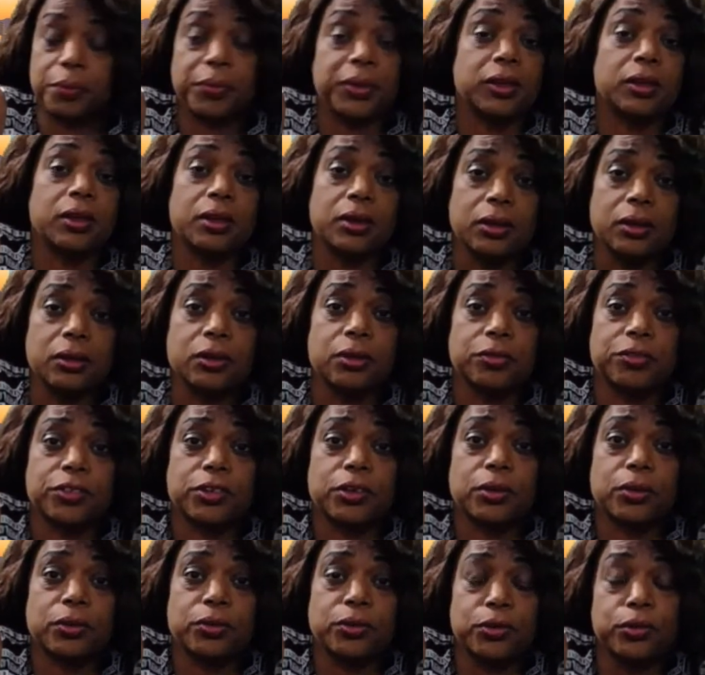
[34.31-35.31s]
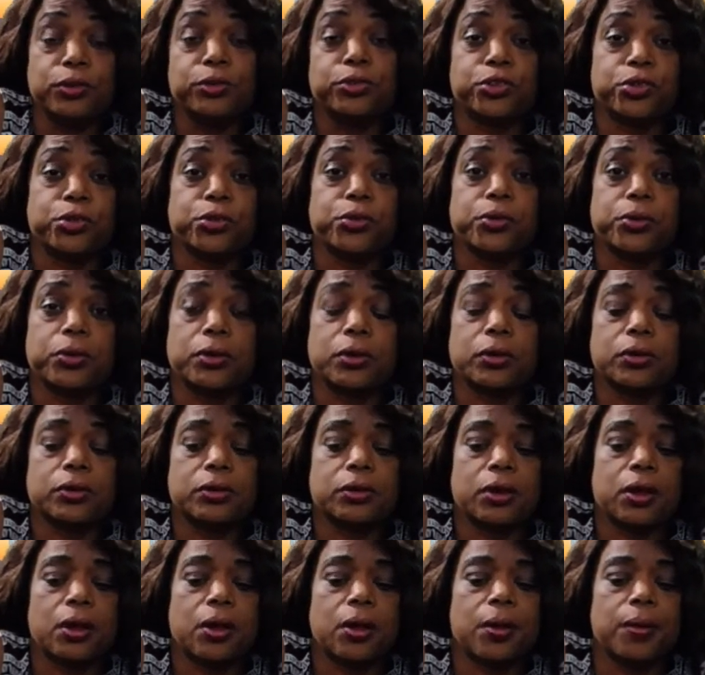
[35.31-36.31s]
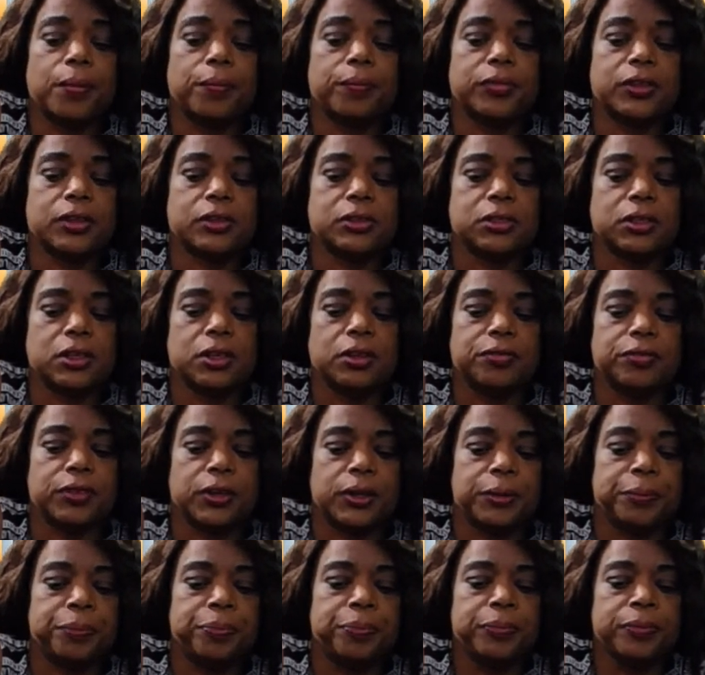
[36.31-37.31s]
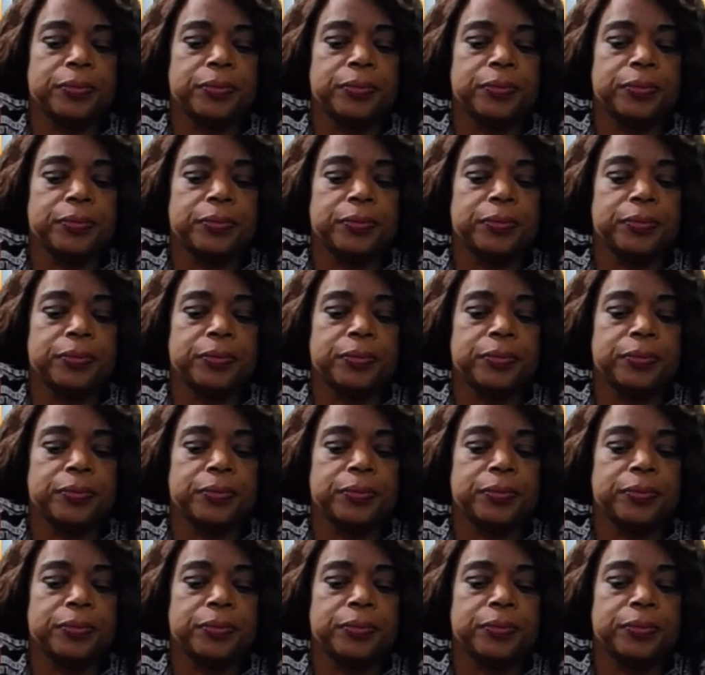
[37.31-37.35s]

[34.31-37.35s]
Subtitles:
beginning of your new tour this evening.